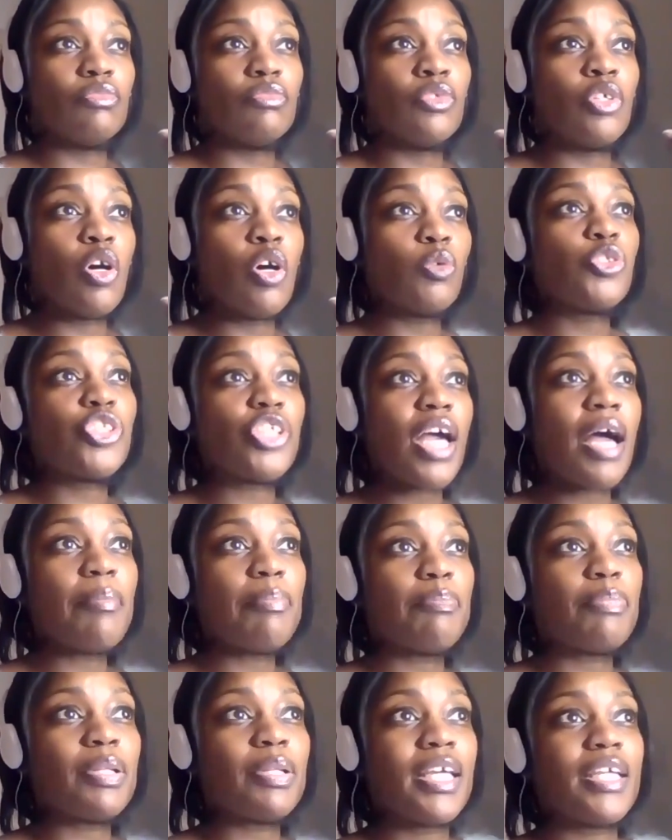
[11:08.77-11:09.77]
go
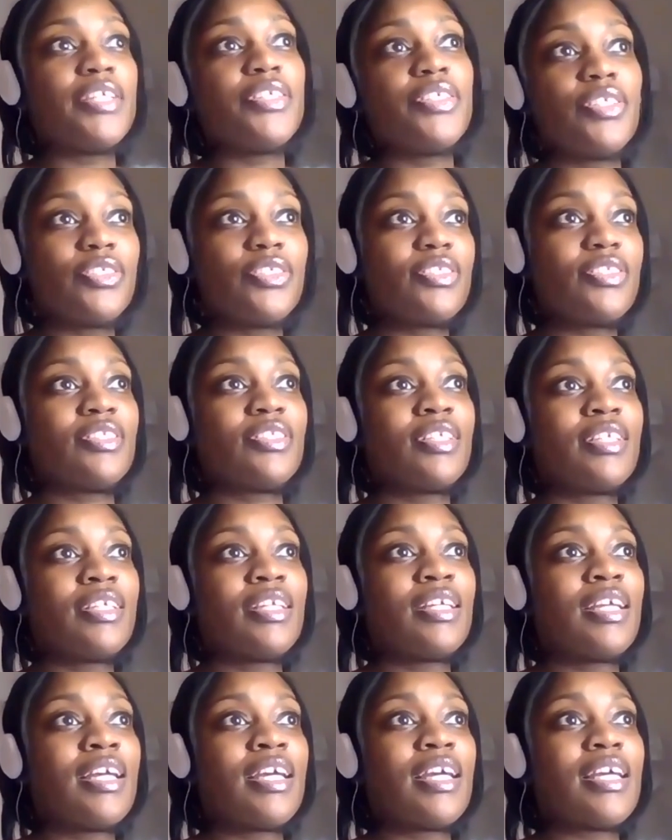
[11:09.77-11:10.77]
shop places
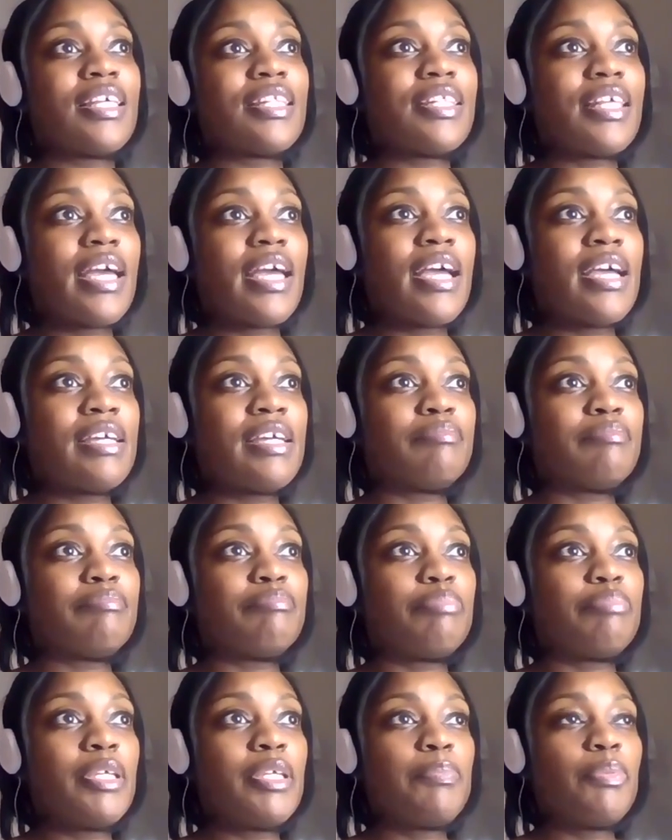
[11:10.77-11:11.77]
that
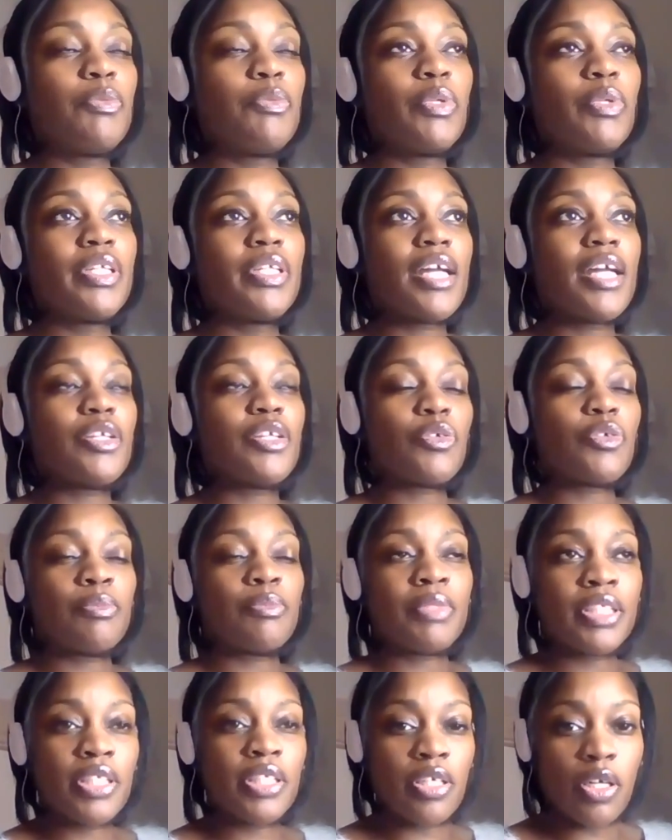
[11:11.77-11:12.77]
people would not
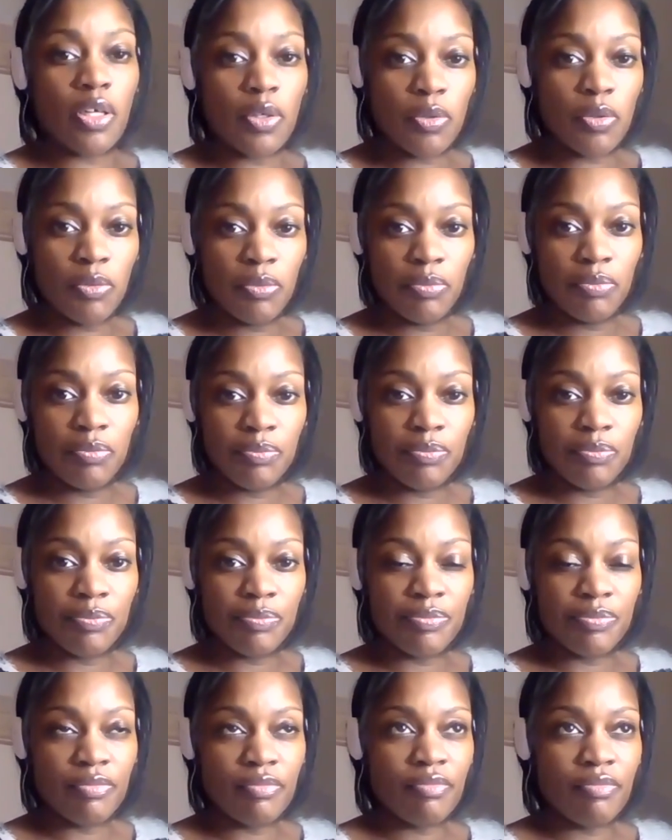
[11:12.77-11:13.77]
normally go.
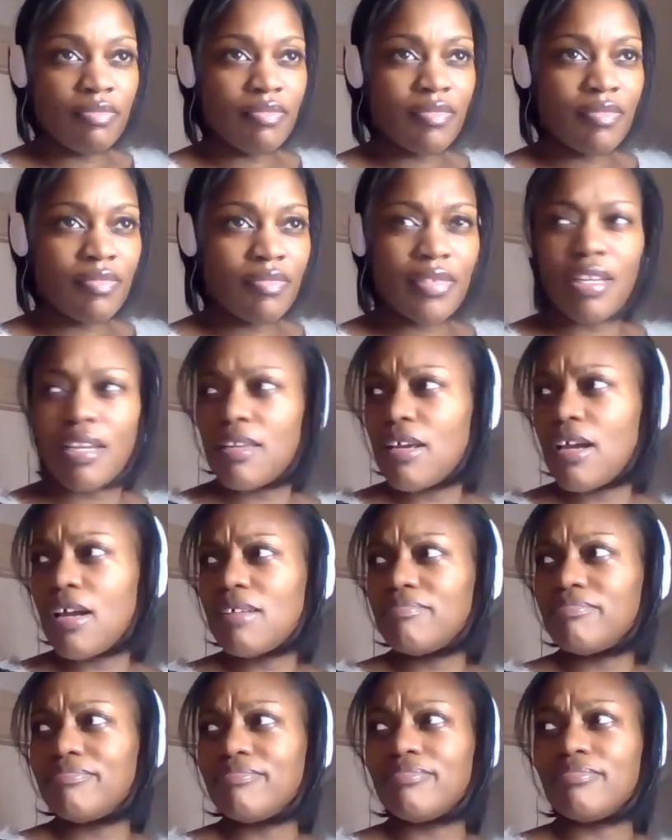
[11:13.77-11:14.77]
And
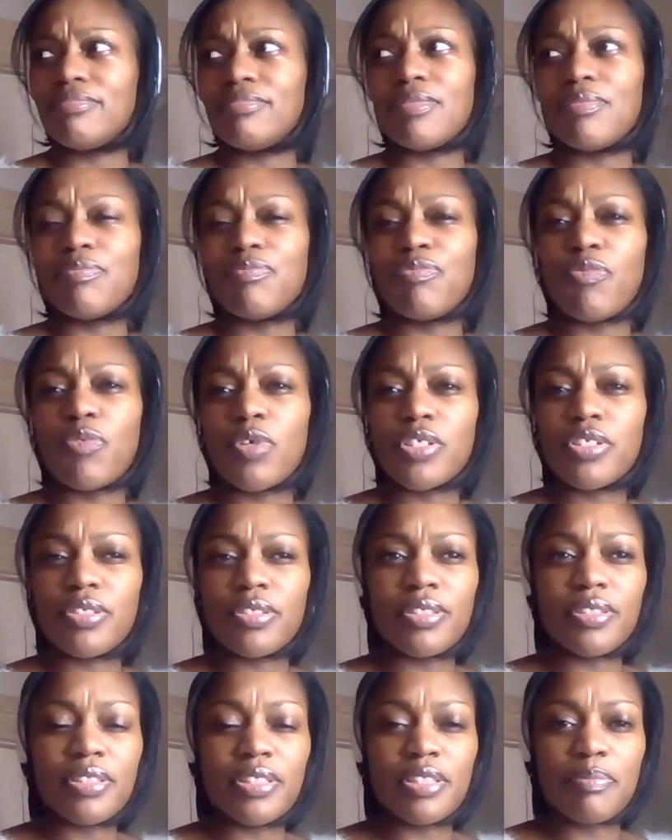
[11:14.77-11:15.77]

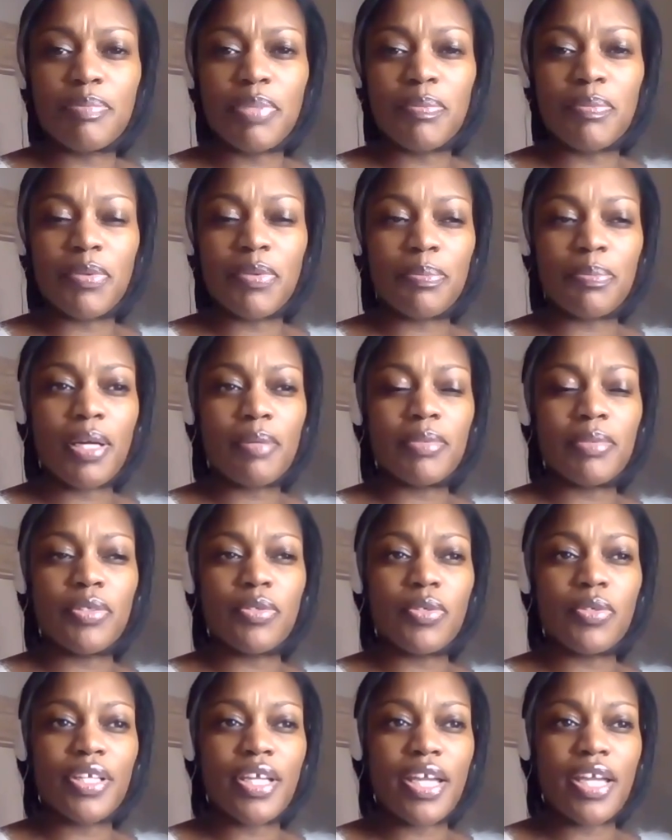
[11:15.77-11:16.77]
unfortunately, people are probably
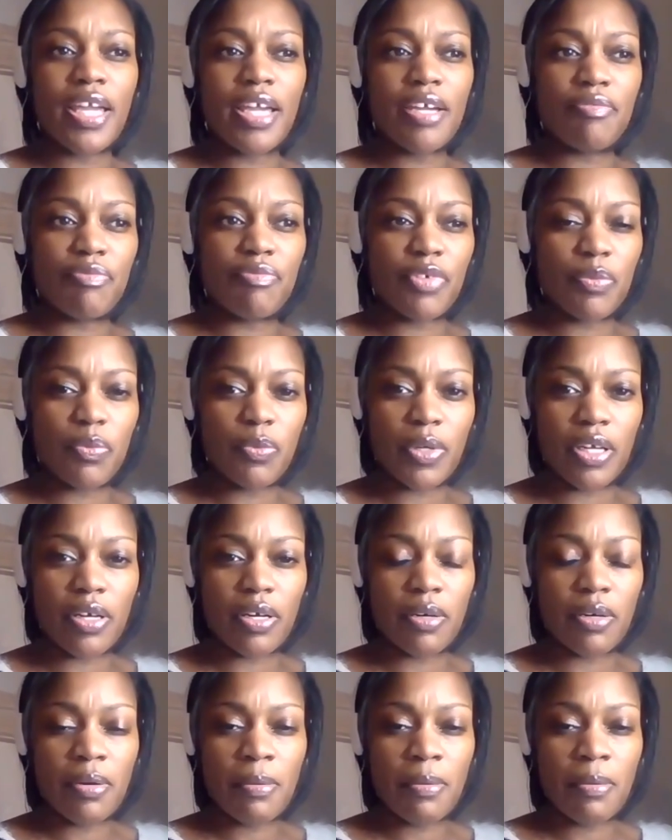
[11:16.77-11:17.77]
going
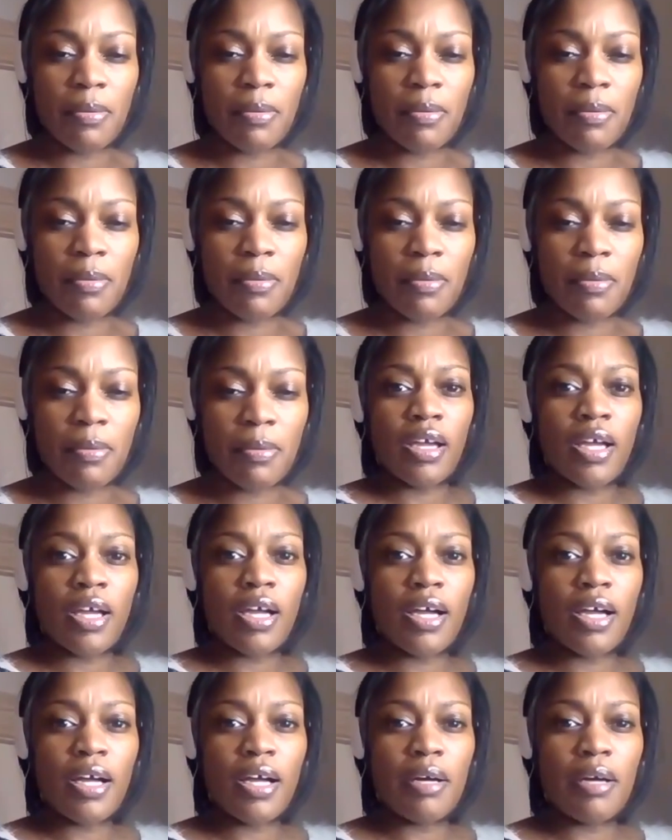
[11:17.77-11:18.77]
everywhere.
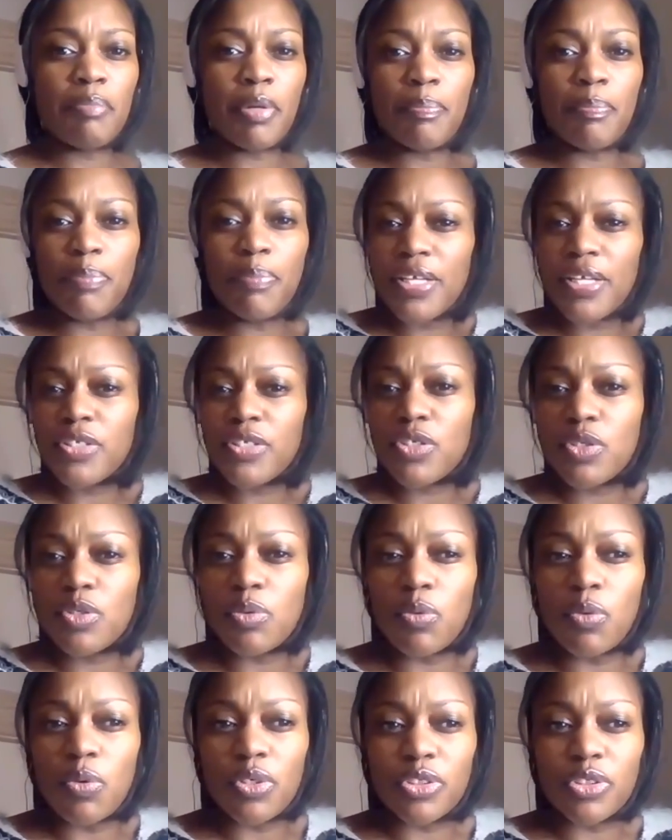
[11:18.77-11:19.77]
But pet
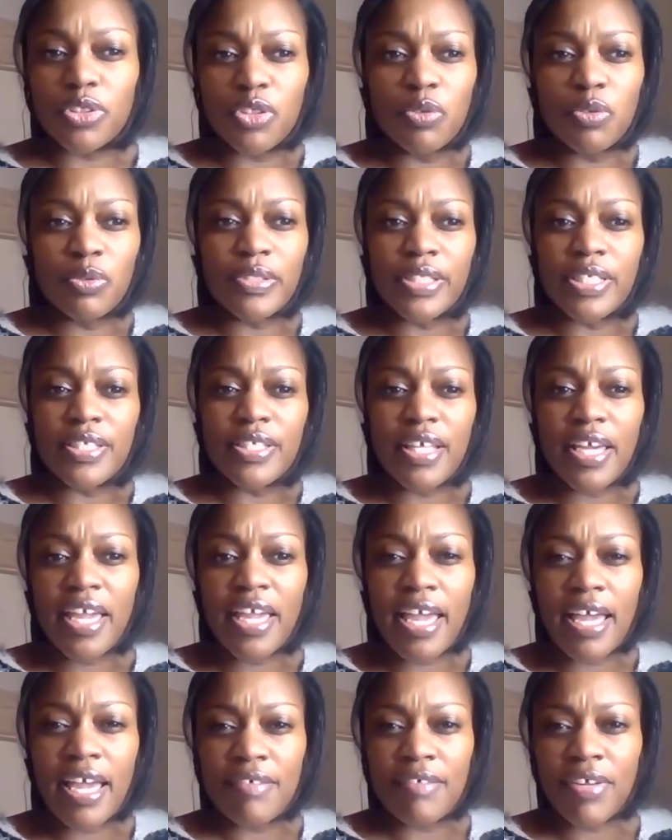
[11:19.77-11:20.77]
stores, usually they
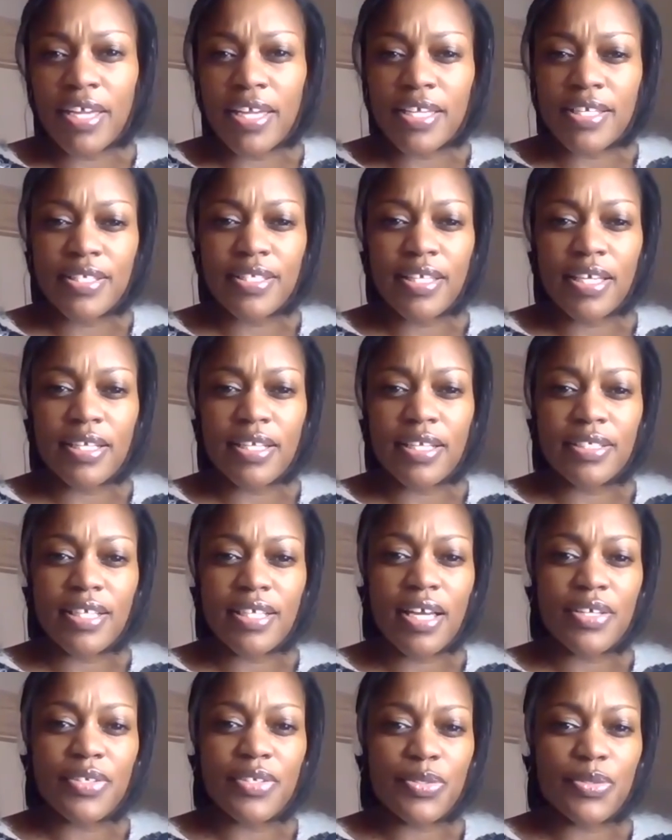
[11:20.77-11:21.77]
have hand
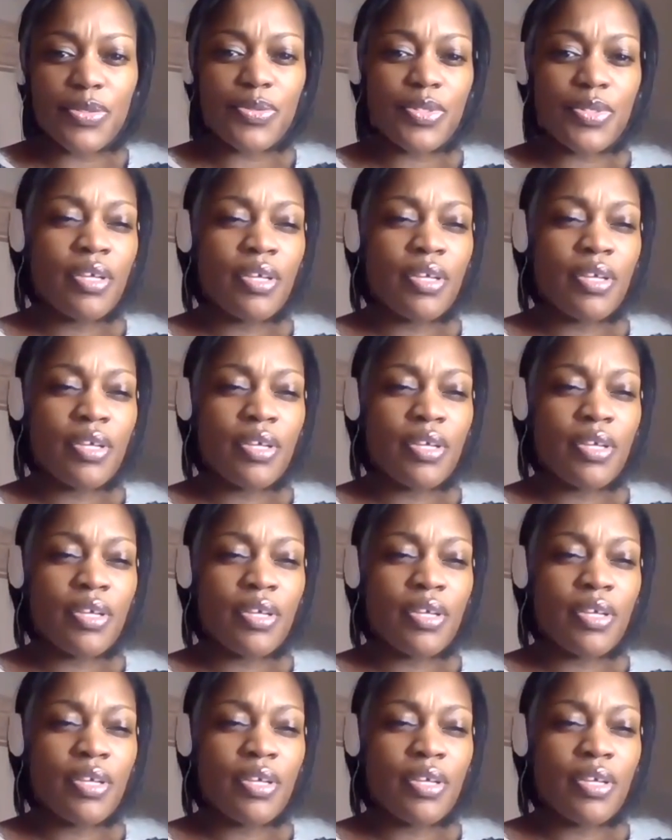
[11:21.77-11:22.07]
sanitizers.